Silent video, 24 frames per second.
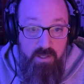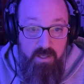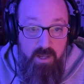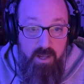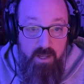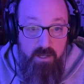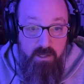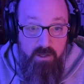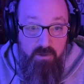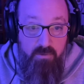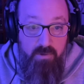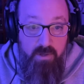
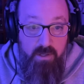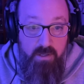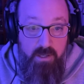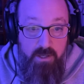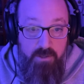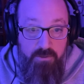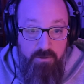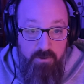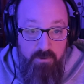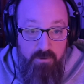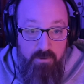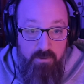and you can
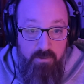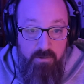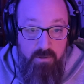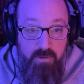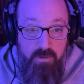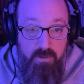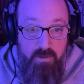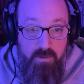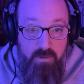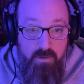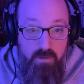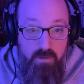either
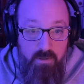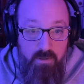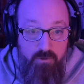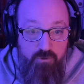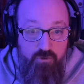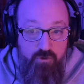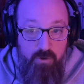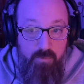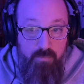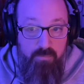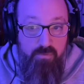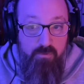
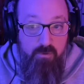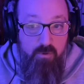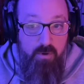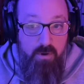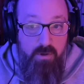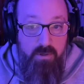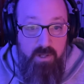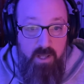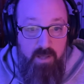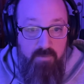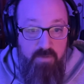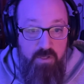Jim
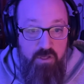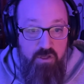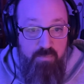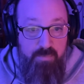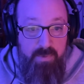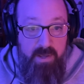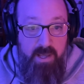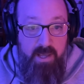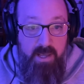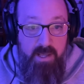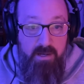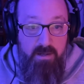Brewer, David
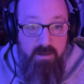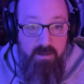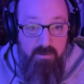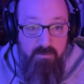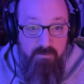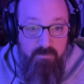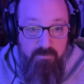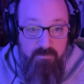Spade,